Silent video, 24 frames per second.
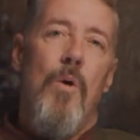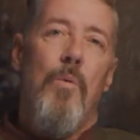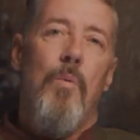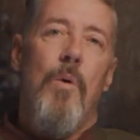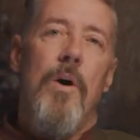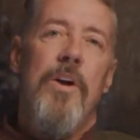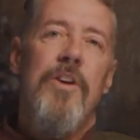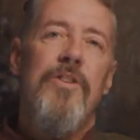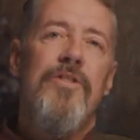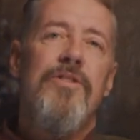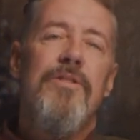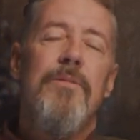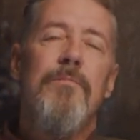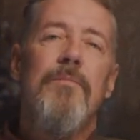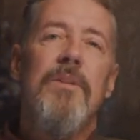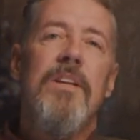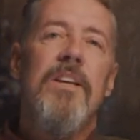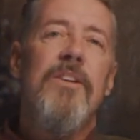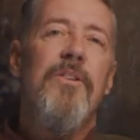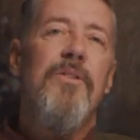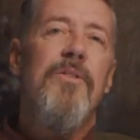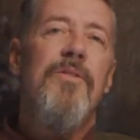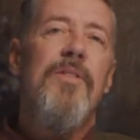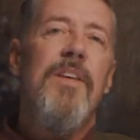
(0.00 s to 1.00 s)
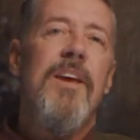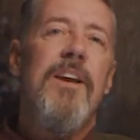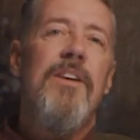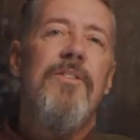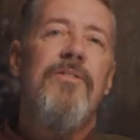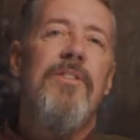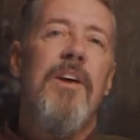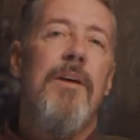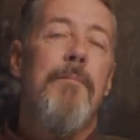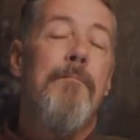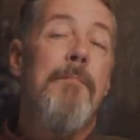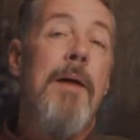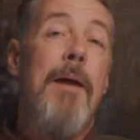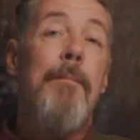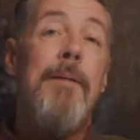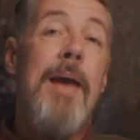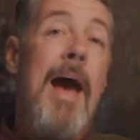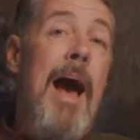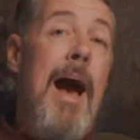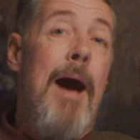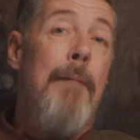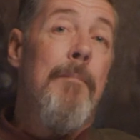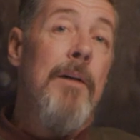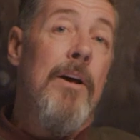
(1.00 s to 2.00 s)
What are some little things that maybe
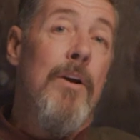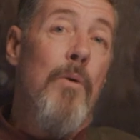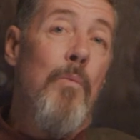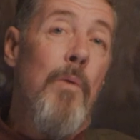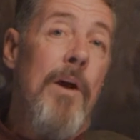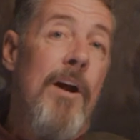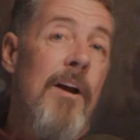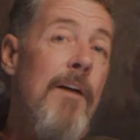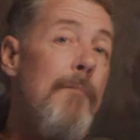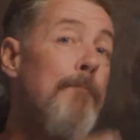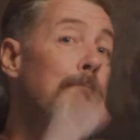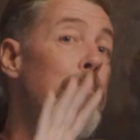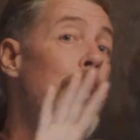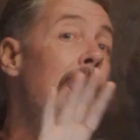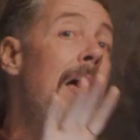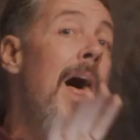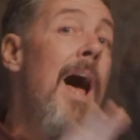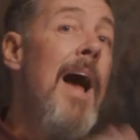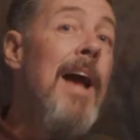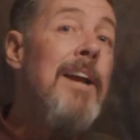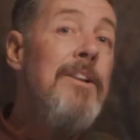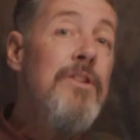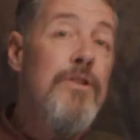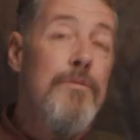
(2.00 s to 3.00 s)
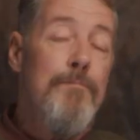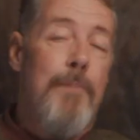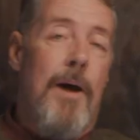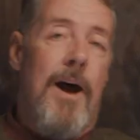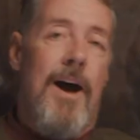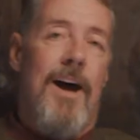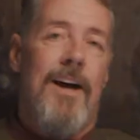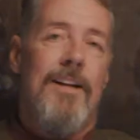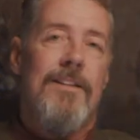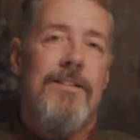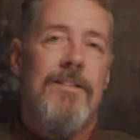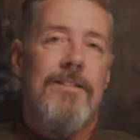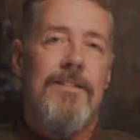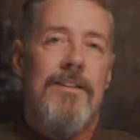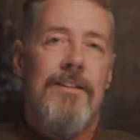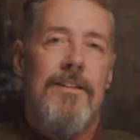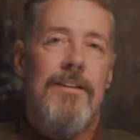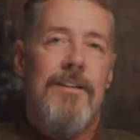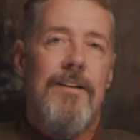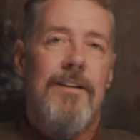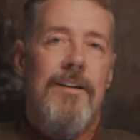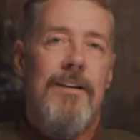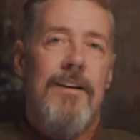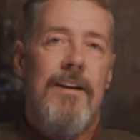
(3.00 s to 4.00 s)
I'm unaware of, blind spots
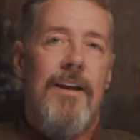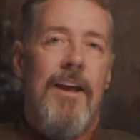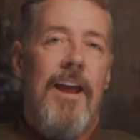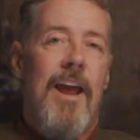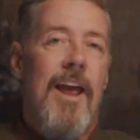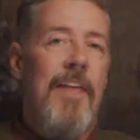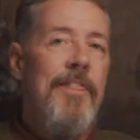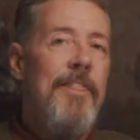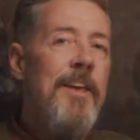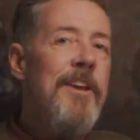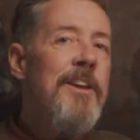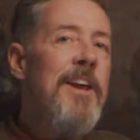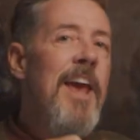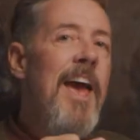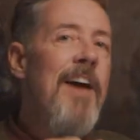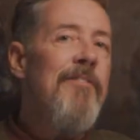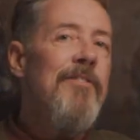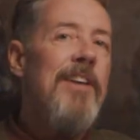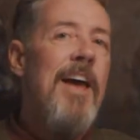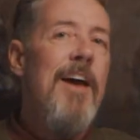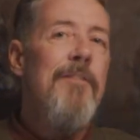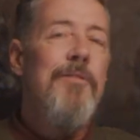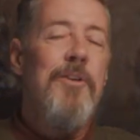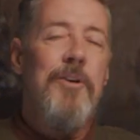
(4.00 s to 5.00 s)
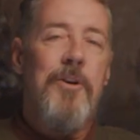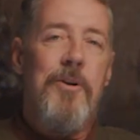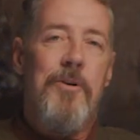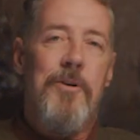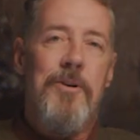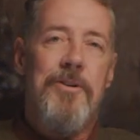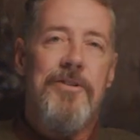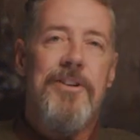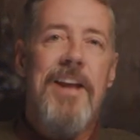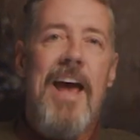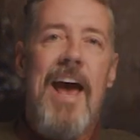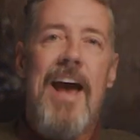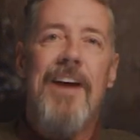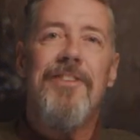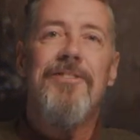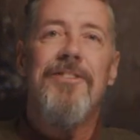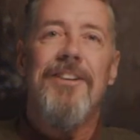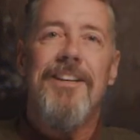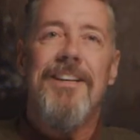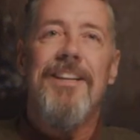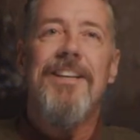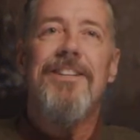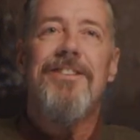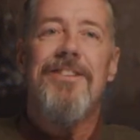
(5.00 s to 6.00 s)
and then you have to have the courage to
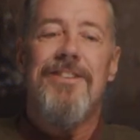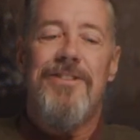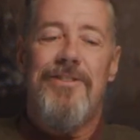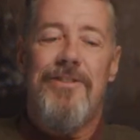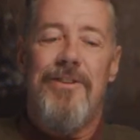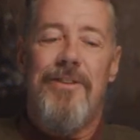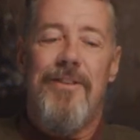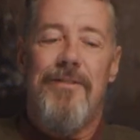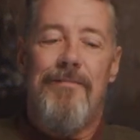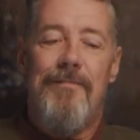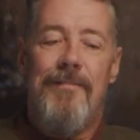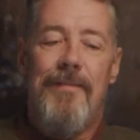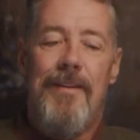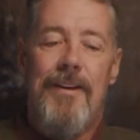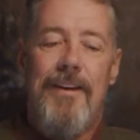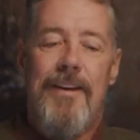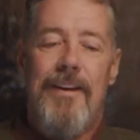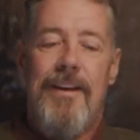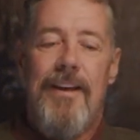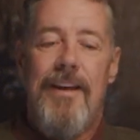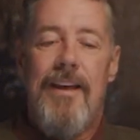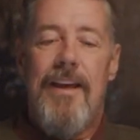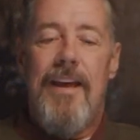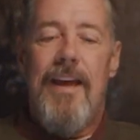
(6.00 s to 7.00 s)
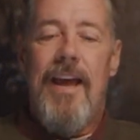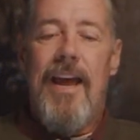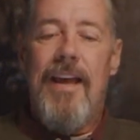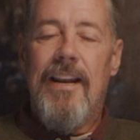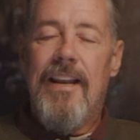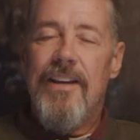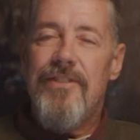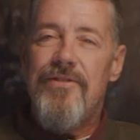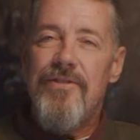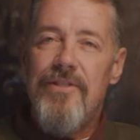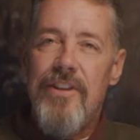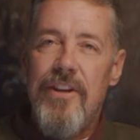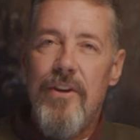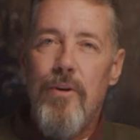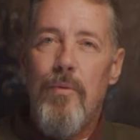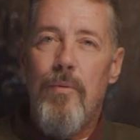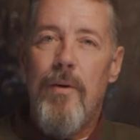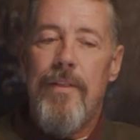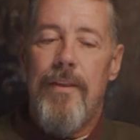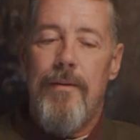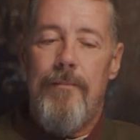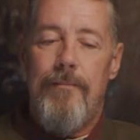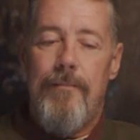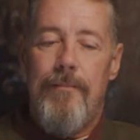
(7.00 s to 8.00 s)
actually listen to them. And let's deal
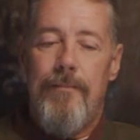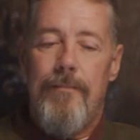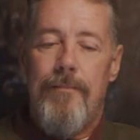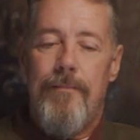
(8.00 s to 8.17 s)
with them.